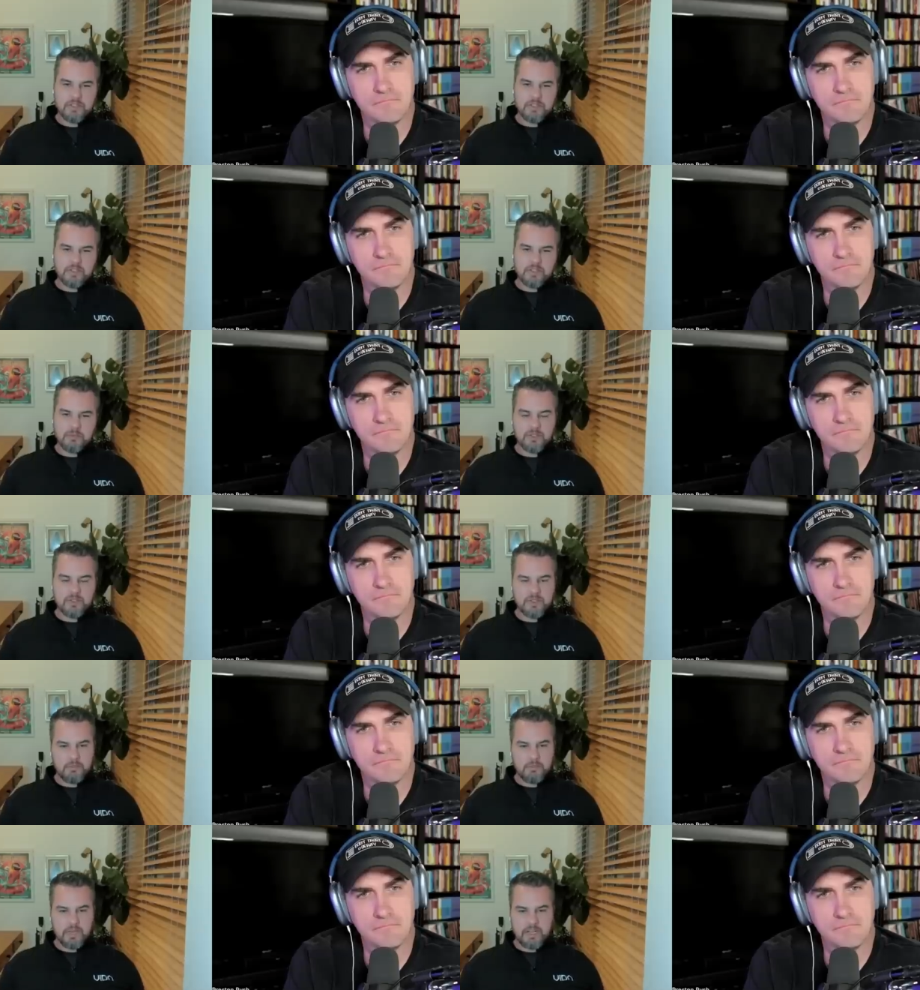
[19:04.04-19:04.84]
Speaker 1: system or
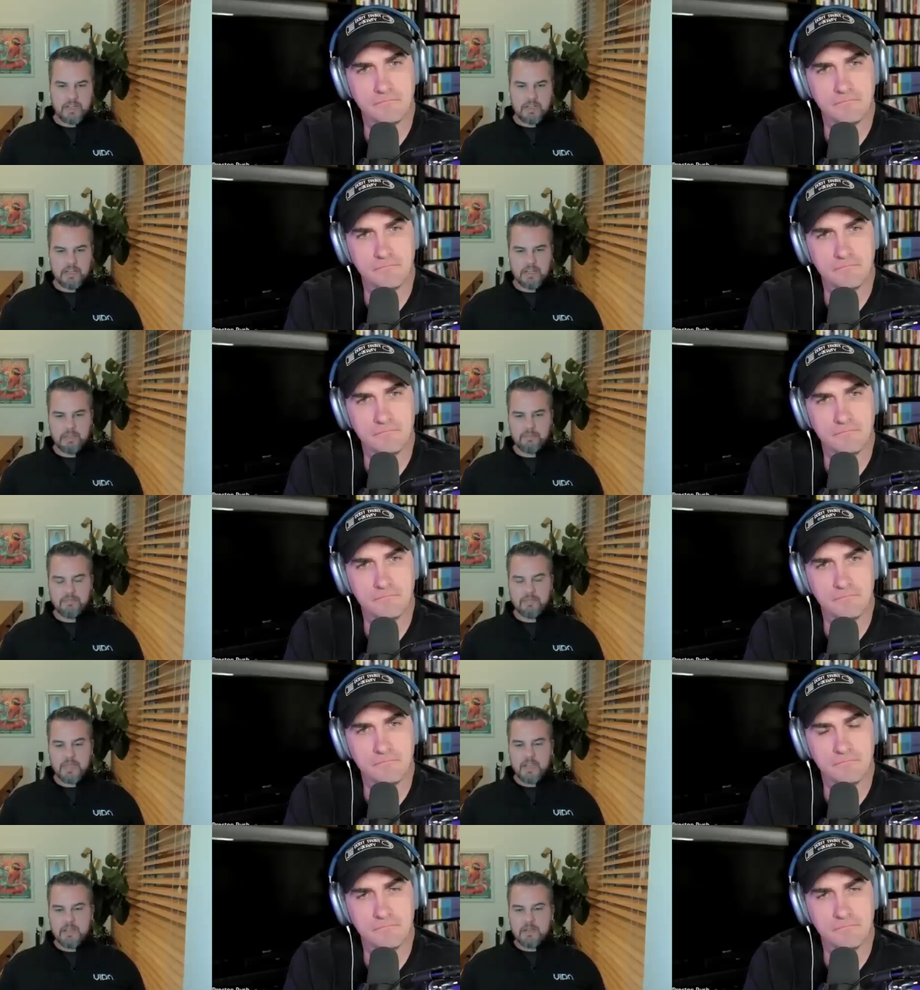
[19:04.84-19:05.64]
somebody
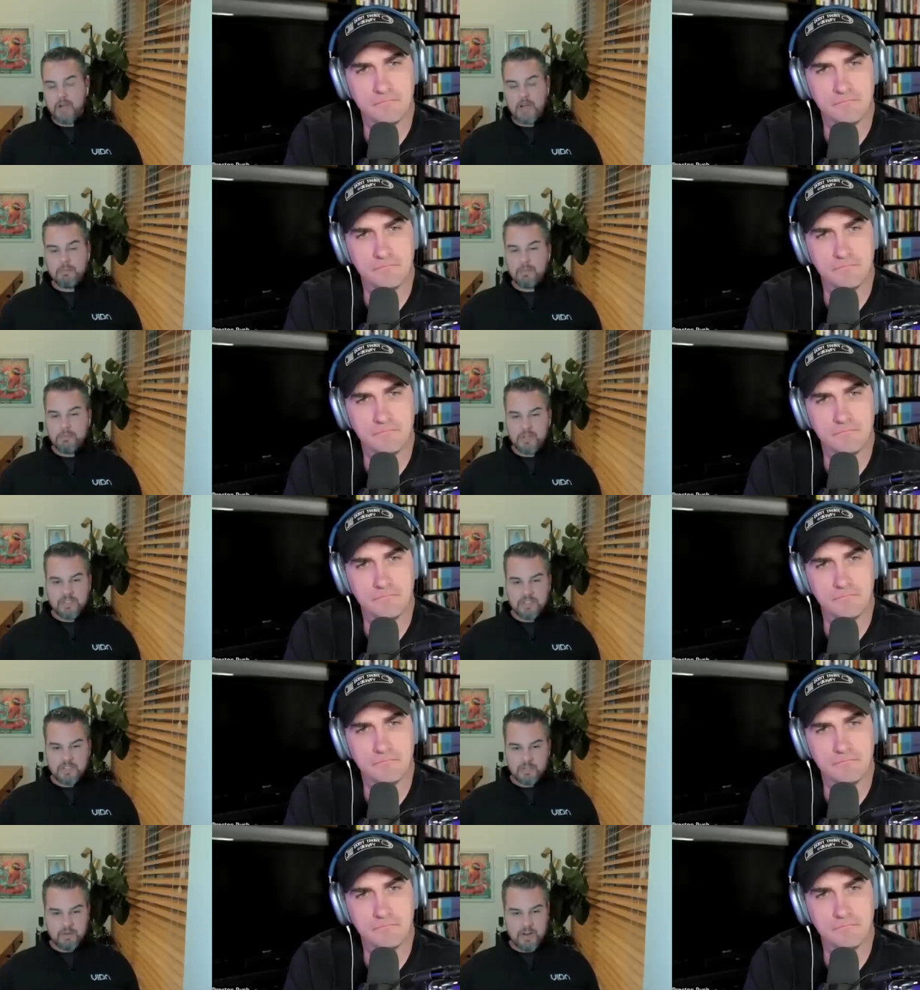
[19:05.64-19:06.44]
can pump a
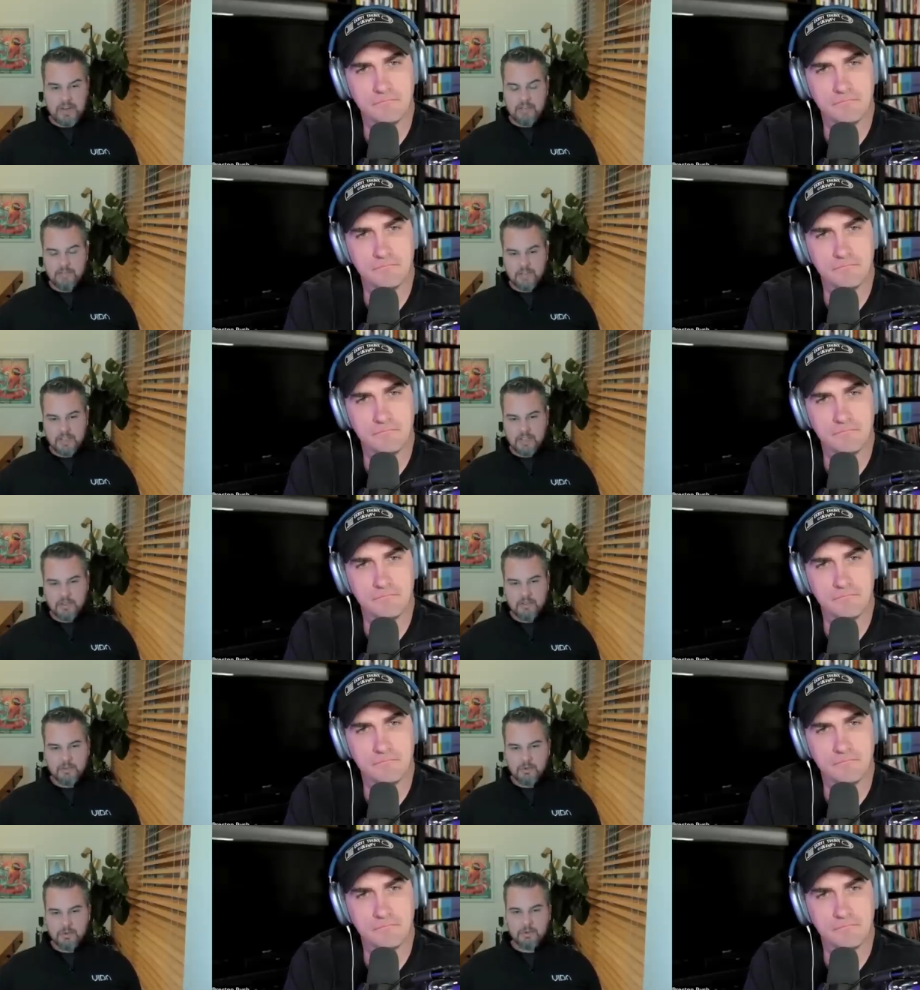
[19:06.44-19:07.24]
bunch of
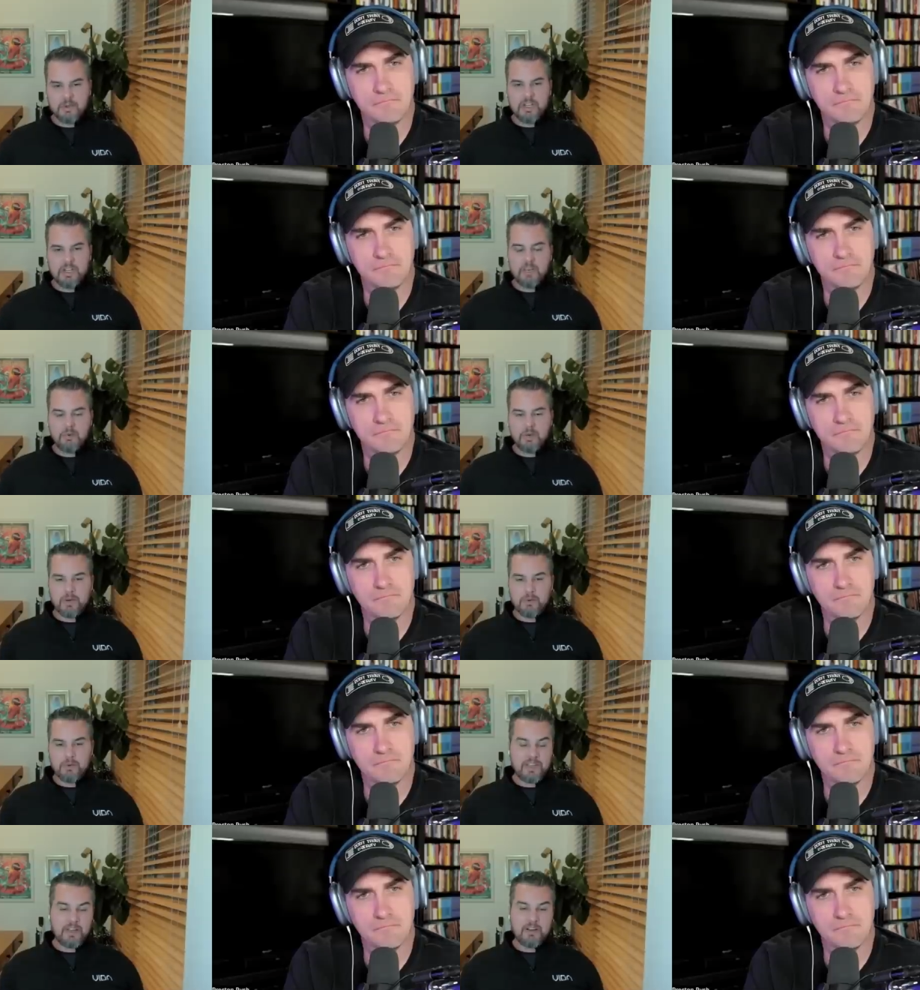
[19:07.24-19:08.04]
traffic through a
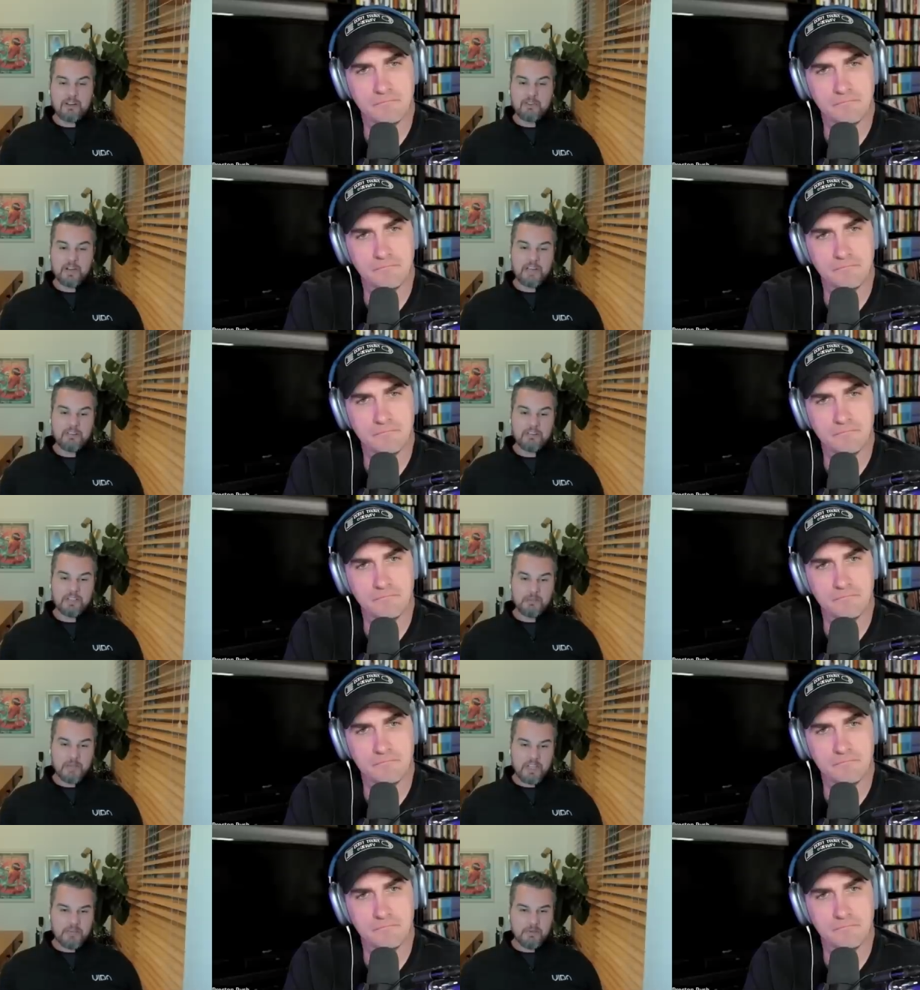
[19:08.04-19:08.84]
network without ever
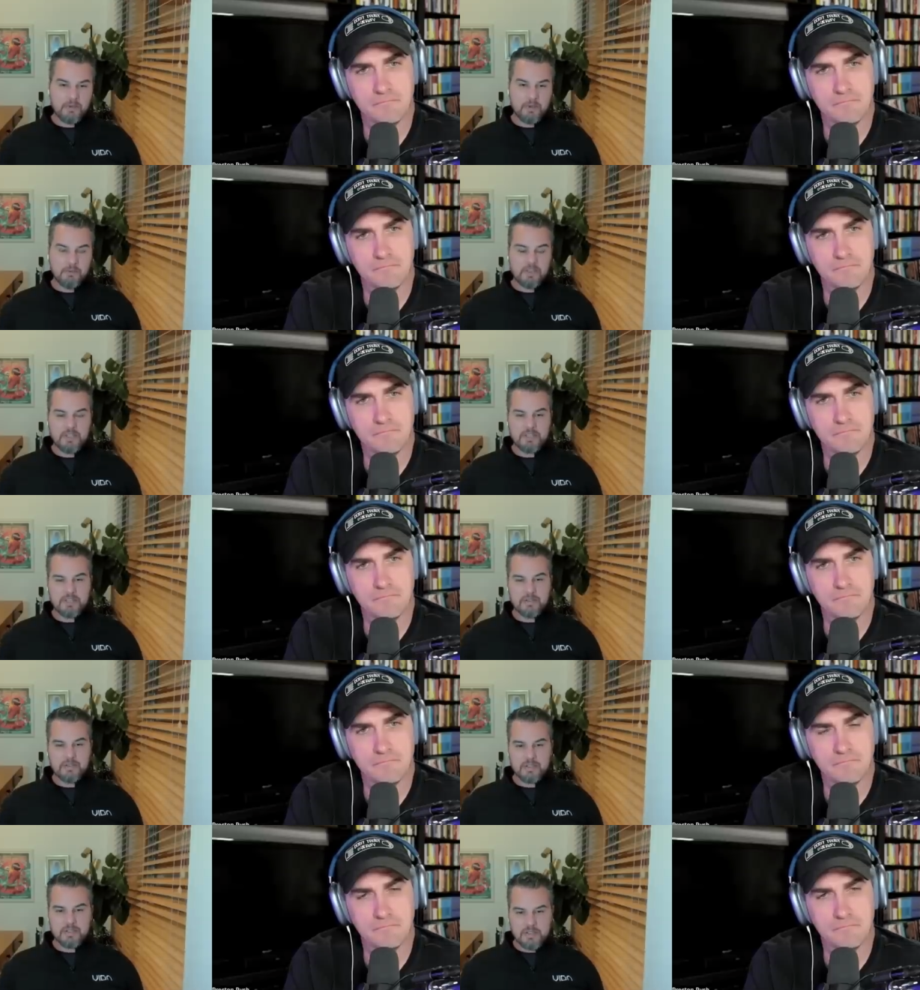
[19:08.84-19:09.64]
having to pay for it
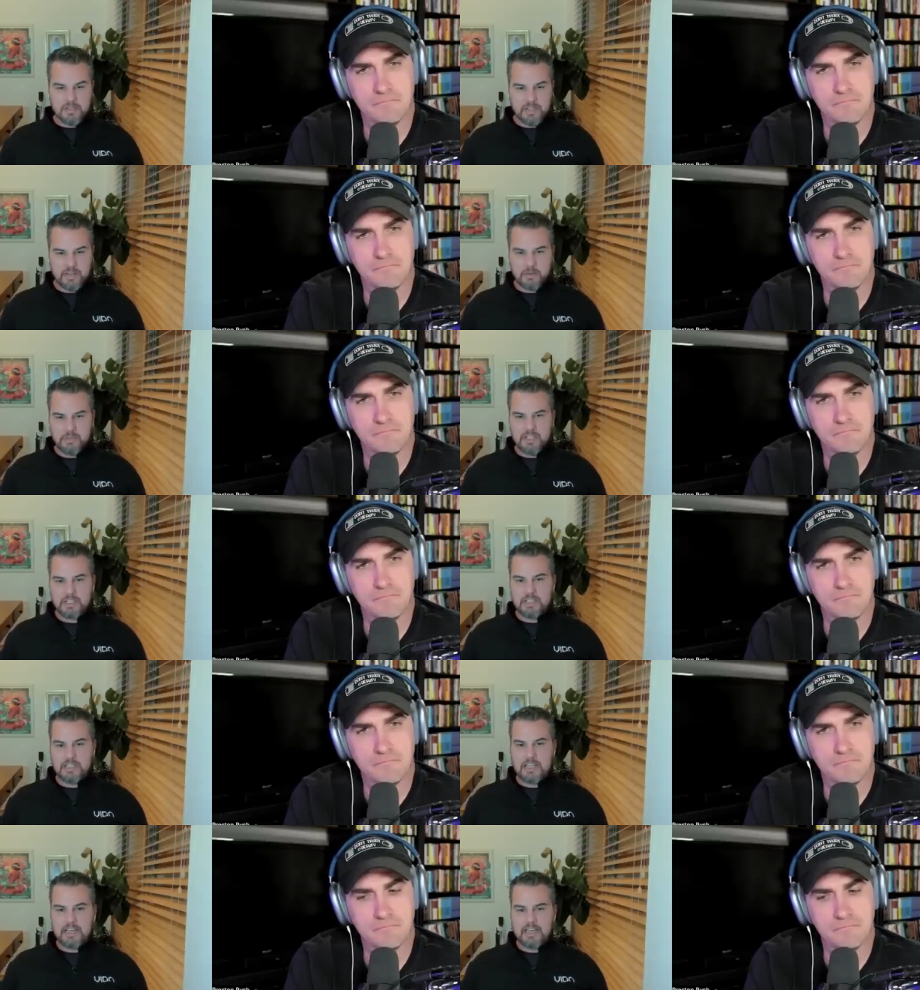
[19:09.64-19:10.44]
because there's a
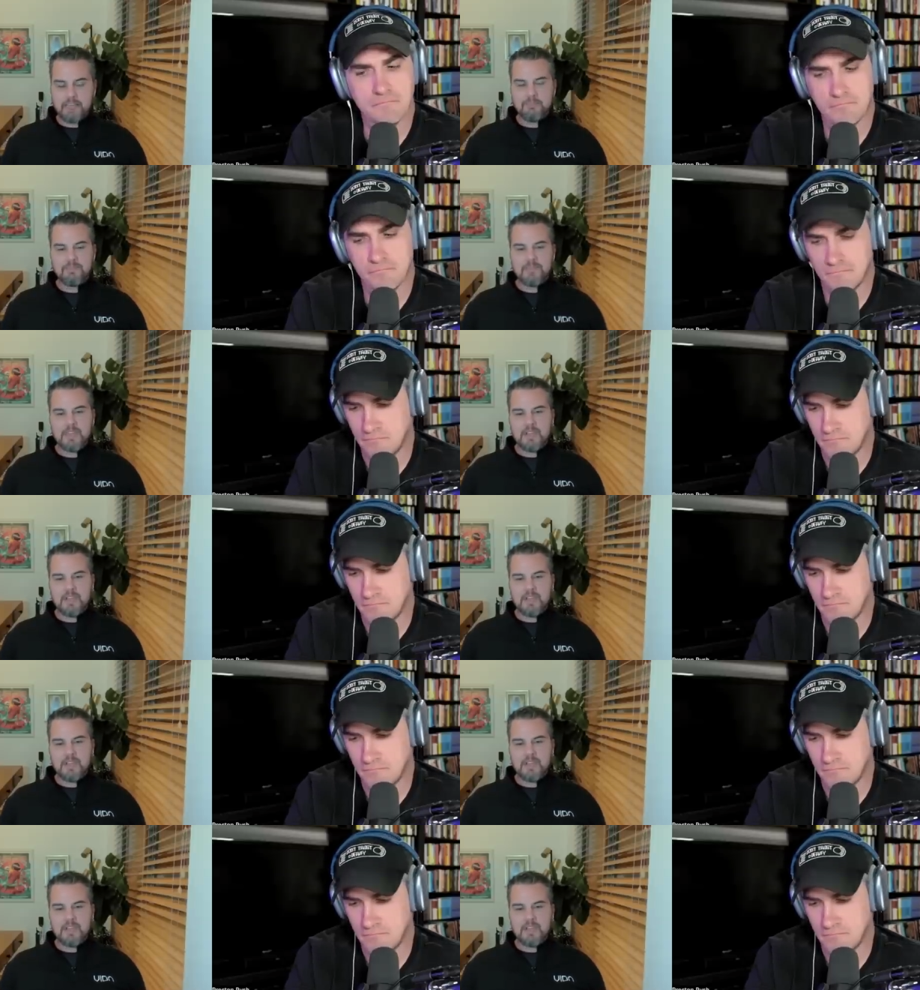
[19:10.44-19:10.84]
settlement delay.